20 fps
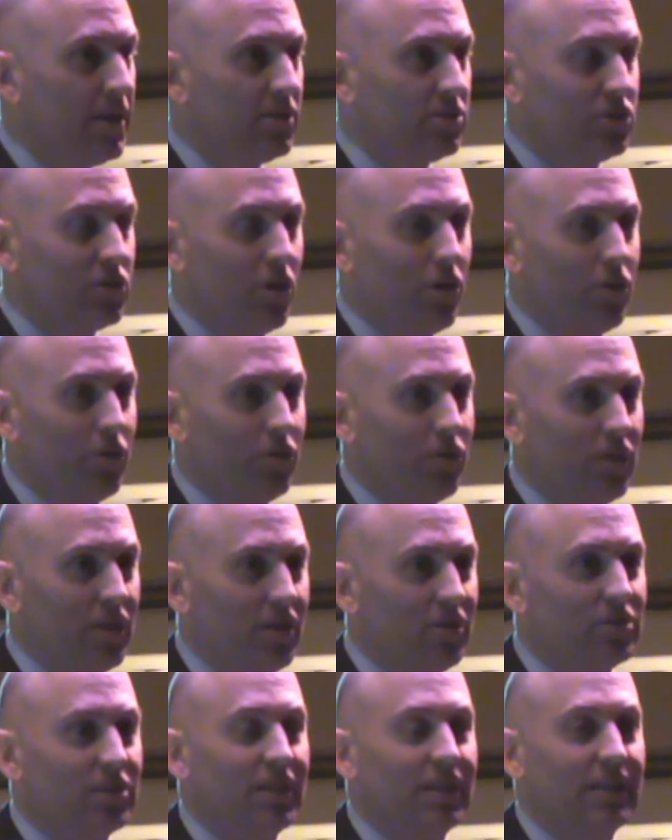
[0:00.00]
So
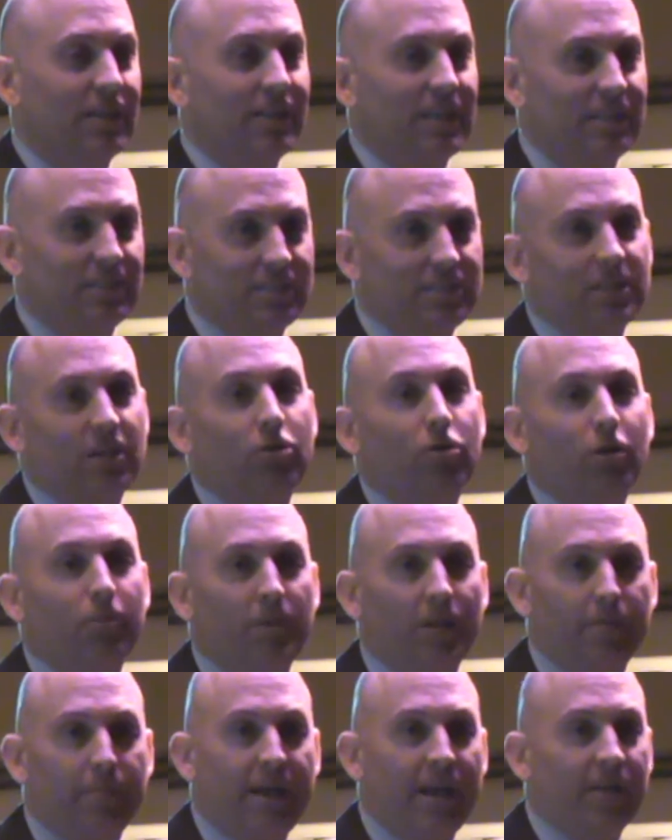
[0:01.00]
there's a
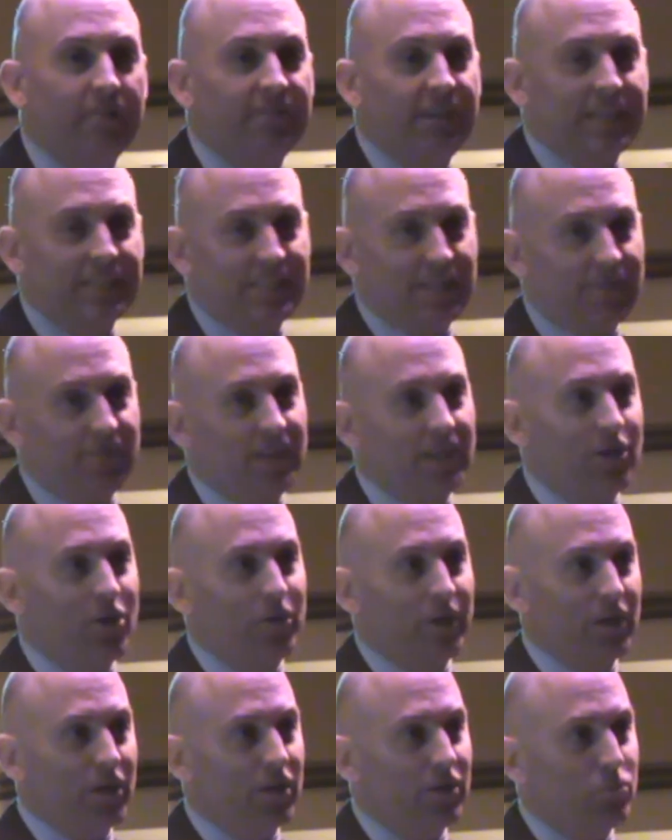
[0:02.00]
considerable amount of activity
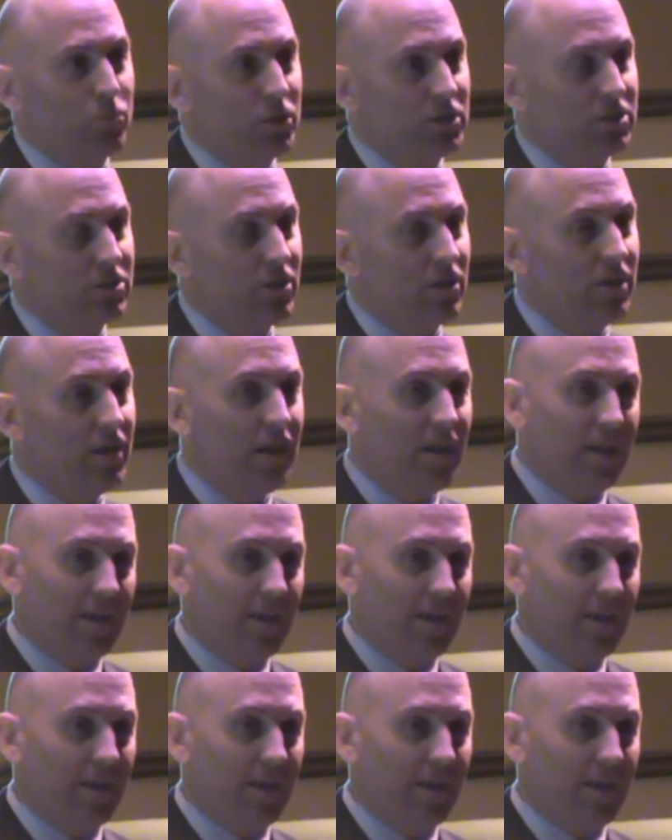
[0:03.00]
going on in Worcester.